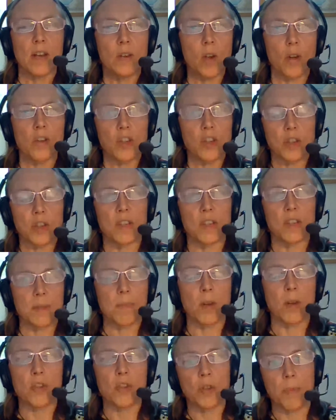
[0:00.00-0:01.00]
not just this
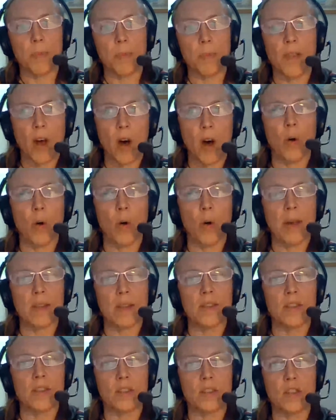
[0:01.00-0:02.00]
module, but the whole
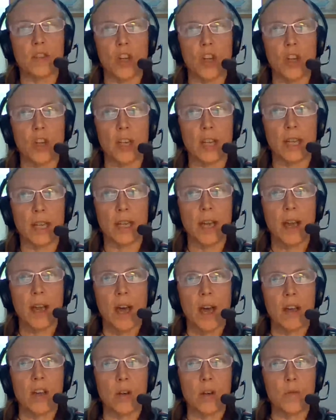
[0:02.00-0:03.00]
master's journey
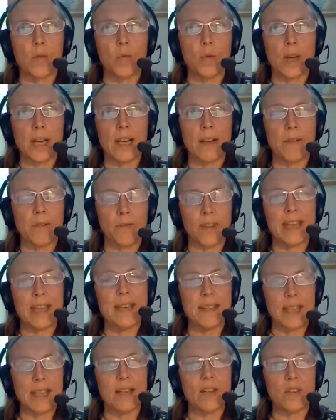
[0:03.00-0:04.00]
can really
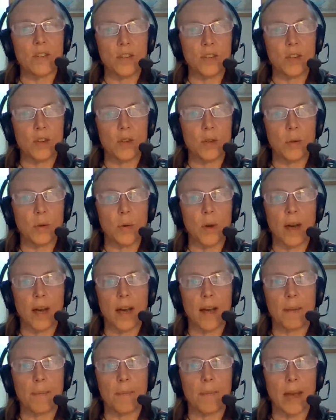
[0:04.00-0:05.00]
feed into
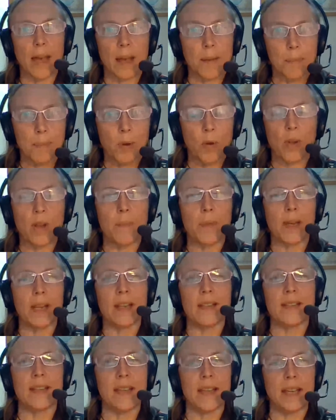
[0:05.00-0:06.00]

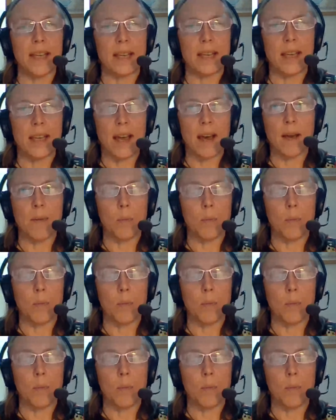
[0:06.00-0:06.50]
employability,